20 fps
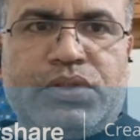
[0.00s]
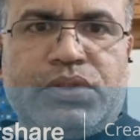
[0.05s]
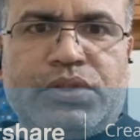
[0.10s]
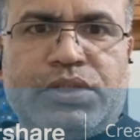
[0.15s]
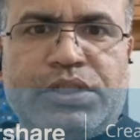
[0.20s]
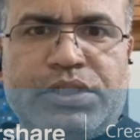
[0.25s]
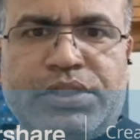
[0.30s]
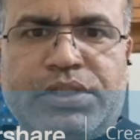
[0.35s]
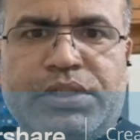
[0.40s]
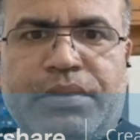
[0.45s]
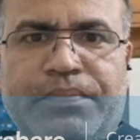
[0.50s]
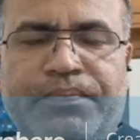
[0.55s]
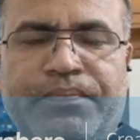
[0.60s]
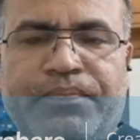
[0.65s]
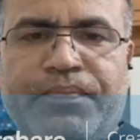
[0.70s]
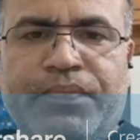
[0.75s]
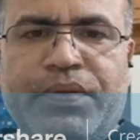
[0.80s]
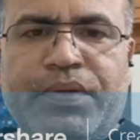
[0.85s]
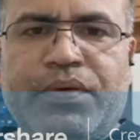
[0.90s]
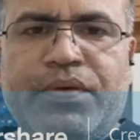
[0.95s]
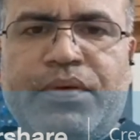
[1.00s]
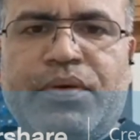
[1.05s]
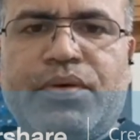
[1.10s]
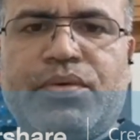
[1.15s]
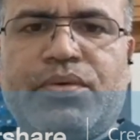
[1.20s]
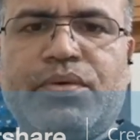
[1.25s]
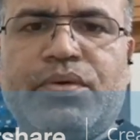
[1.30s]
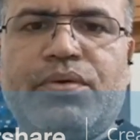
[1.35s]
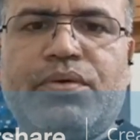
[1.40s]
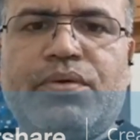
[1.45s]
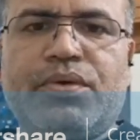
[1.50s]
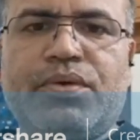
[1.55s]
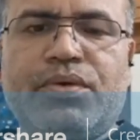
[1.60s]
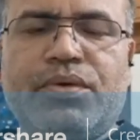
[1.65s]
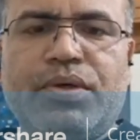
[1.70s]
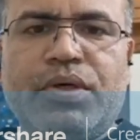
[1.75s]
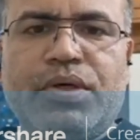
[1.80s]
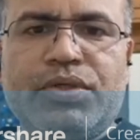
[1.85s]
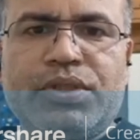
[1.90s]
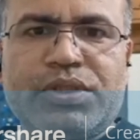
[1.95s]
system
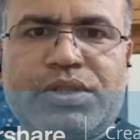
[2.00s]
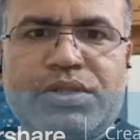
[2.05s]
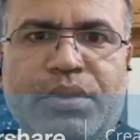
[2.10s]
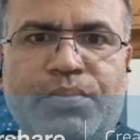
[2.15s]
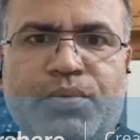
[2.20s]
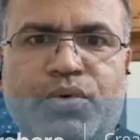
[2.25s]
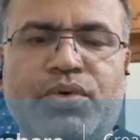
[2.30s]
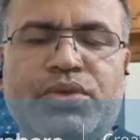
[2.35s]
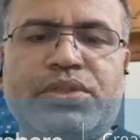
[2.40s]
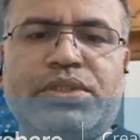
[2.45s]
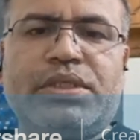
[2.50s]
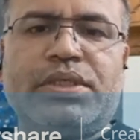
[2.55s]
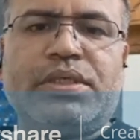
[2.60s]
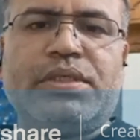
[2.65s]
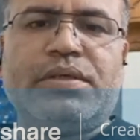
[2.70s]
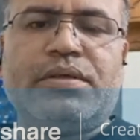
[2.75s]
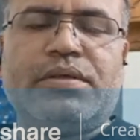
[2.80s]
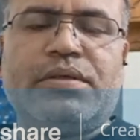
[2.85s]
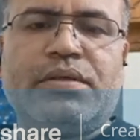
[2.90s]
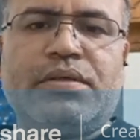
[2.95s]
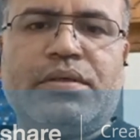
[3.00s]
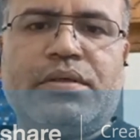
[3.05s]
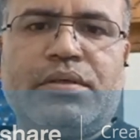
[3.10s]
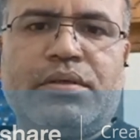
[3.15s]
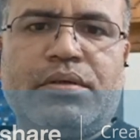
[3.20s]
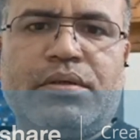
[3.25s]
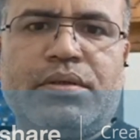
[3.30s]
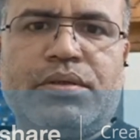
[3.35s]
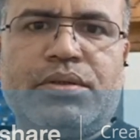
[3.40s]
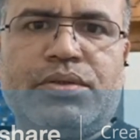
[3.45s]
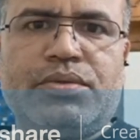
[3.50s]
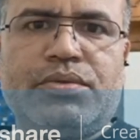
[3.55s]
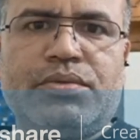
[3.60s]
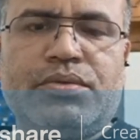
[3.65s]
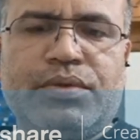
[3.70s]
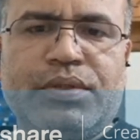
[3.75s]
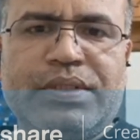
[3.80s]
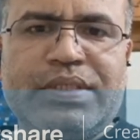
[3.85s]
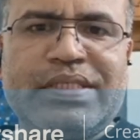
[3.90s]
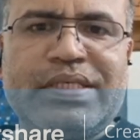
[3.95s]
to just approach the
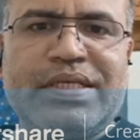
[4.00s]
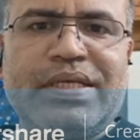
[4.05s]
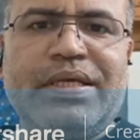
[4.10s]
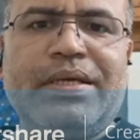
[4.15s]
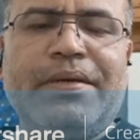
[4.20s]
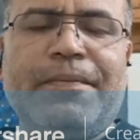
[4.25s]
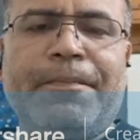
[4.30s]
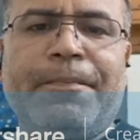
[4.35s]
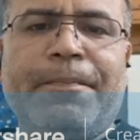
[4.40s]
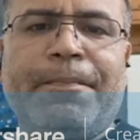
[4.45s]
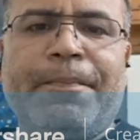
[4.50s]
judiciary,